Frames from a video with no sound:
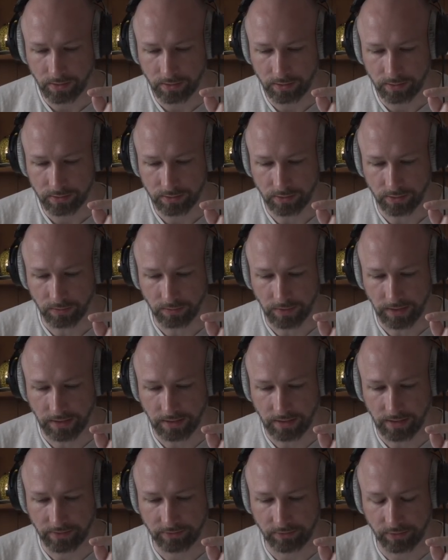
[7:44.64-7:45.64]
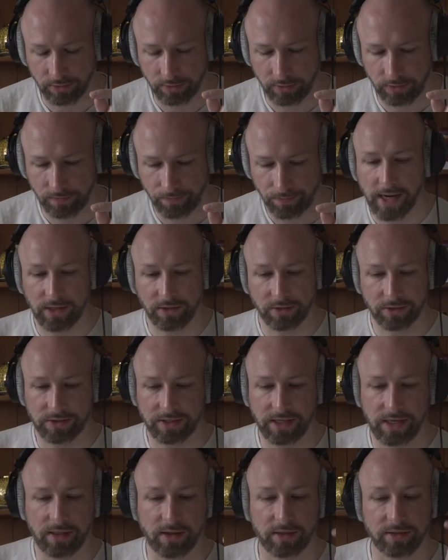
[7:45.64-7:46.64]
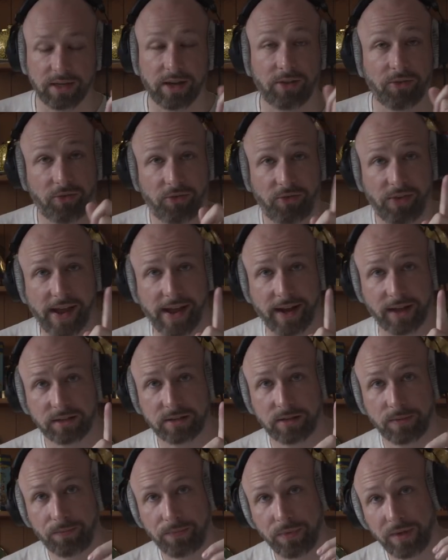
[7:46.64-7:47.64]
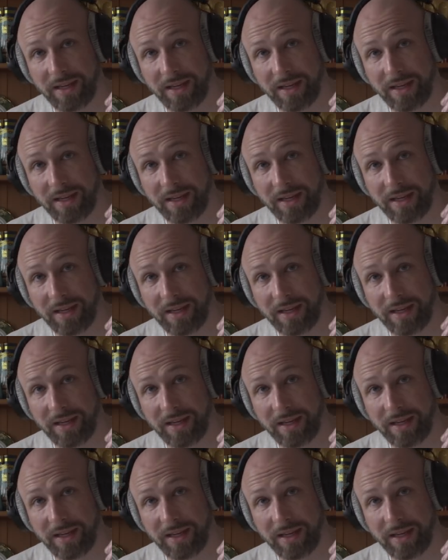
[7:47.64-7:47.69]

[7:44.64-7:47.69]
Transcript: so that we can have a look. And you'll see that in fact,